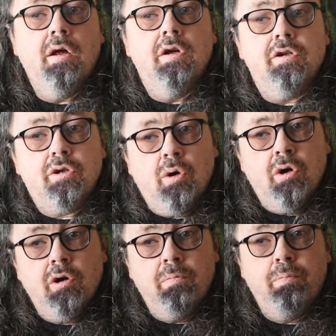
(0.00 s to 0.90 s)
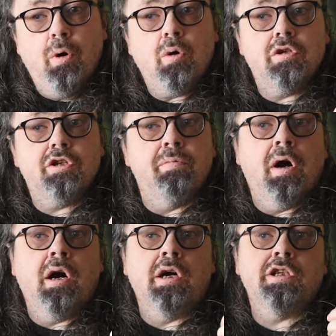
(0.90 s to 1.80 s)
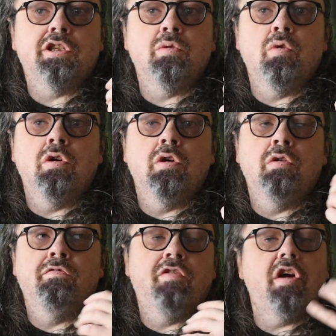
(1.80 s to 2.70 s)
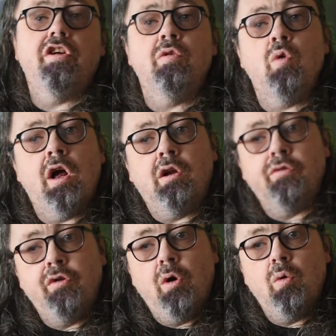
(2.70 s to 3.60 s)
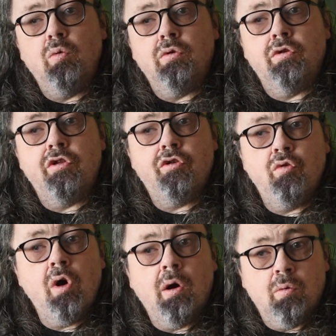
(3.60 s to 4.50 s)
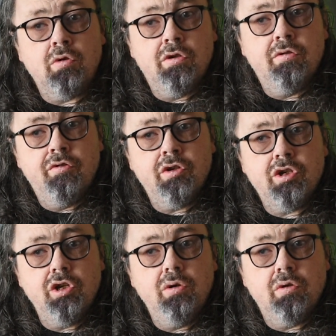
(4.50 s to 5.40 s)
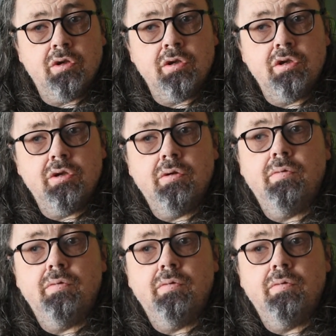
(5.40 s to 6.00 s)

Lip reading: So her book smarts were very well known throughout the students.